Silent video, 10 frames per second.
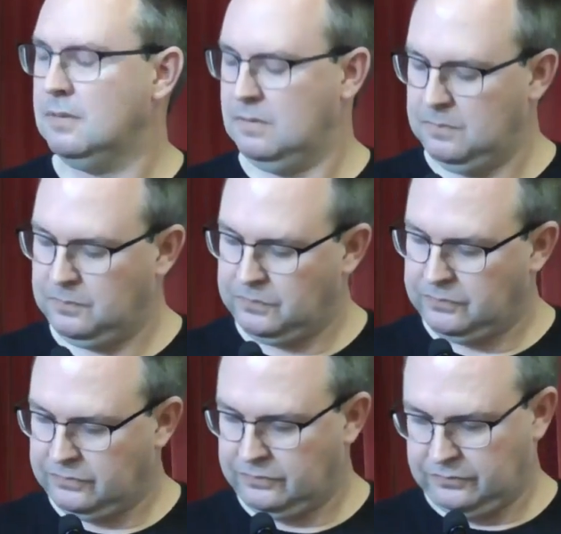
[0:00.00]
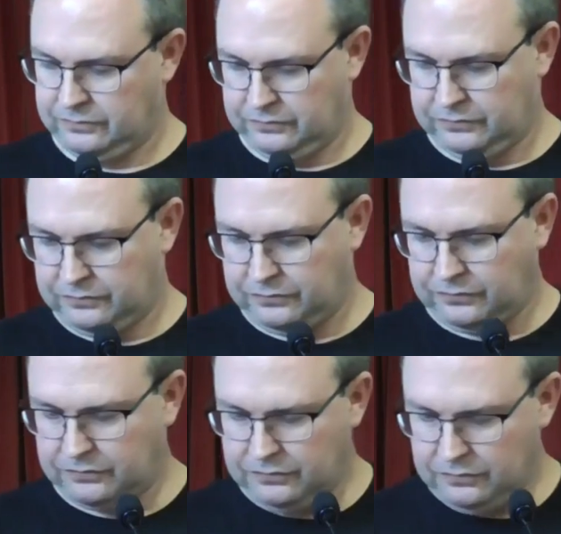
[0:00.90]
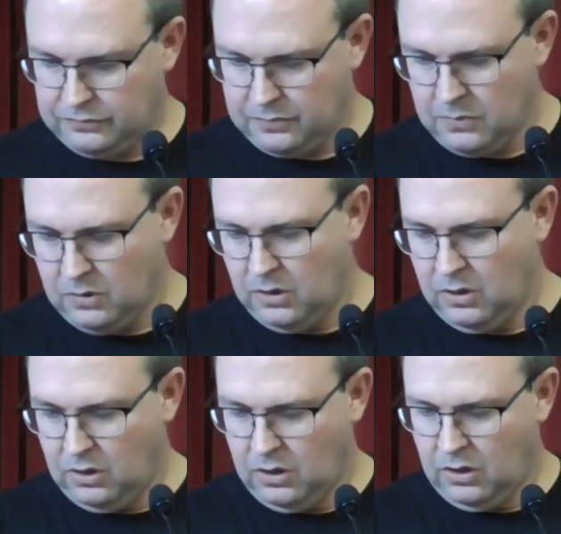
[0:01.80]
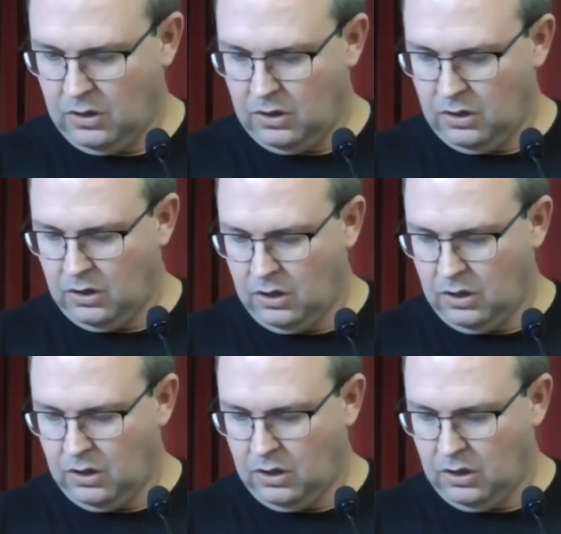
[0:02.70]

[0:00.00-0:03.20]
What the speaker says: (no one is talking)